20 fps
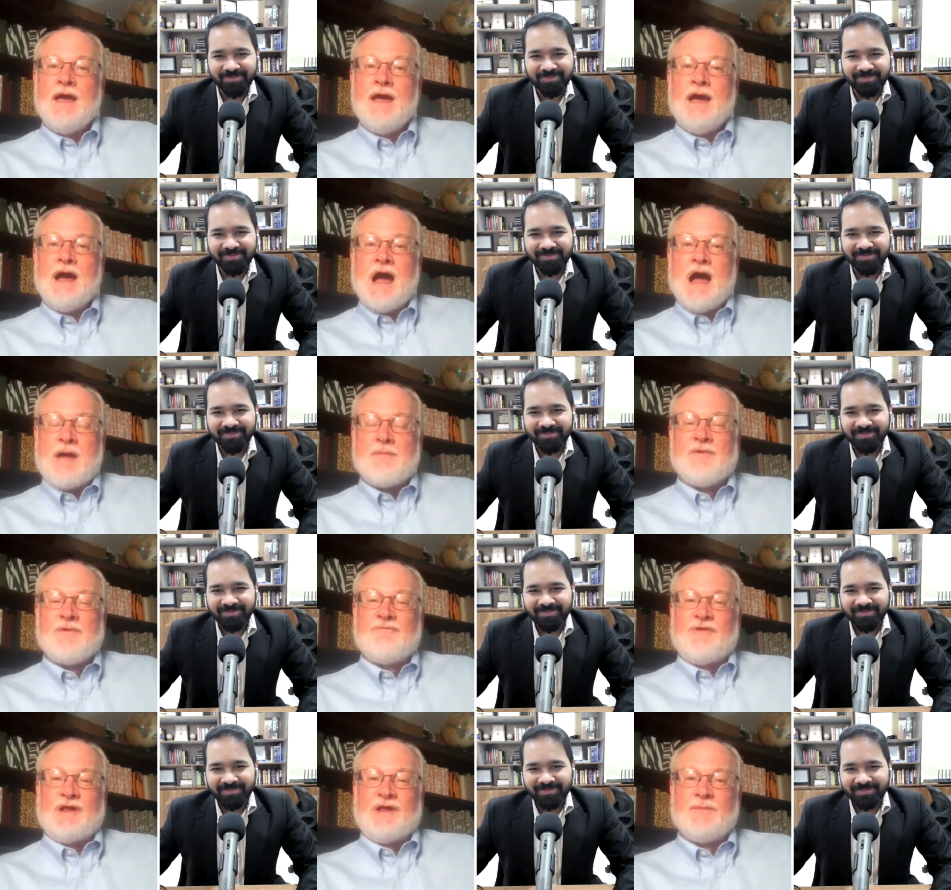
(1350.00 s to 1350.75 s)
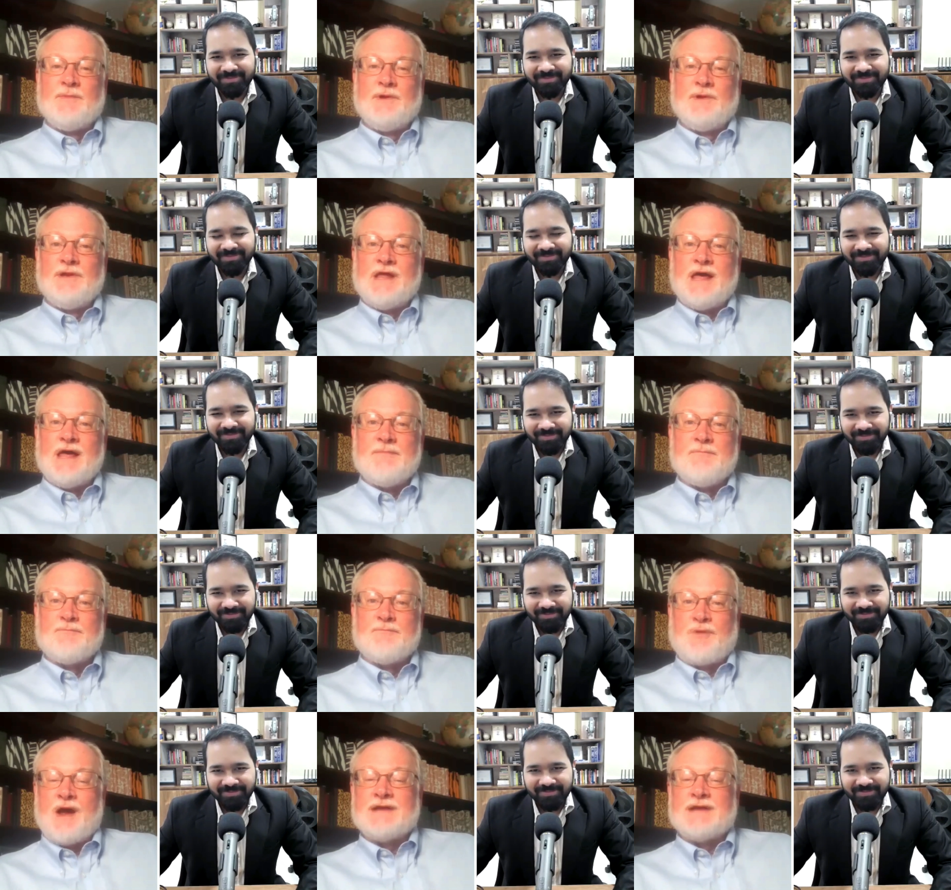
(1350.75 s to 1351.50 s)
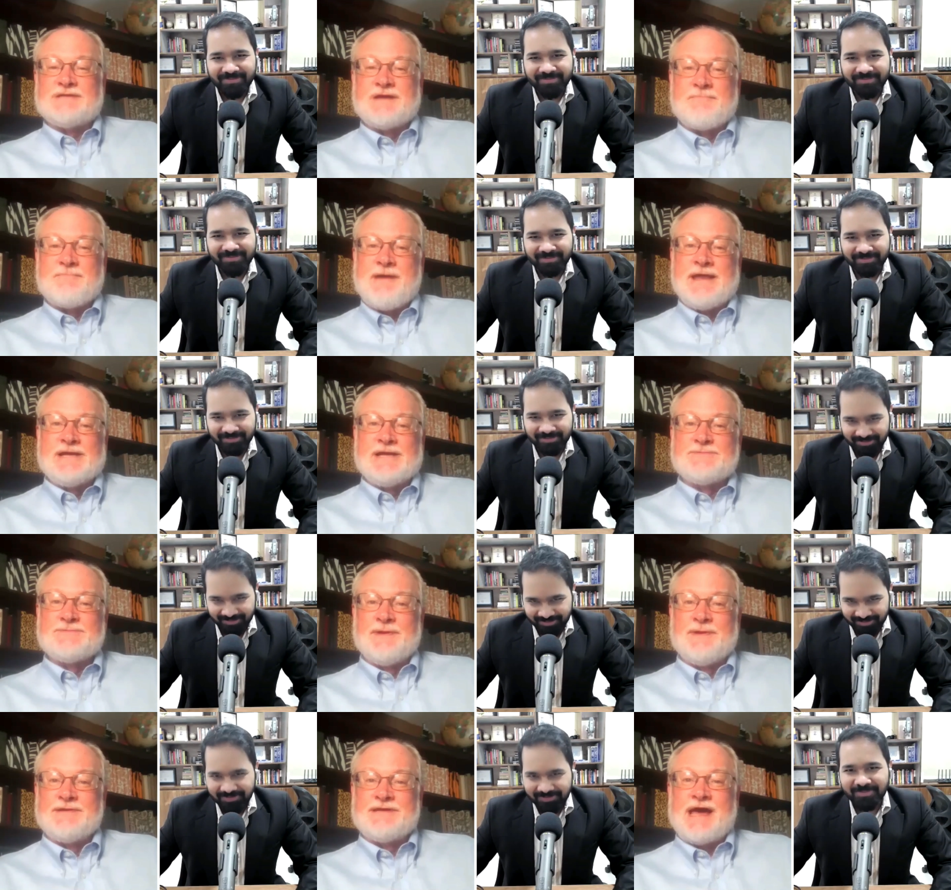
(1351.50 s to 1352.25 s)
Speaker 1: I'm available on
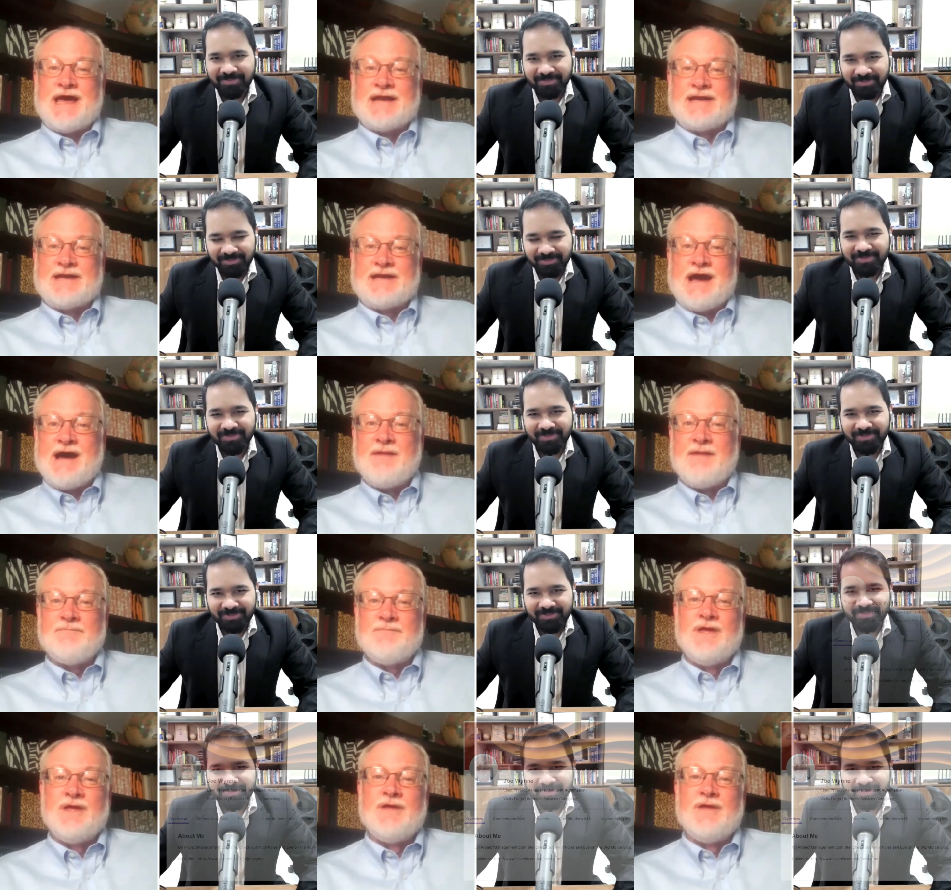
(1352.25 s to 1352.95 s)
projectmanagement.com.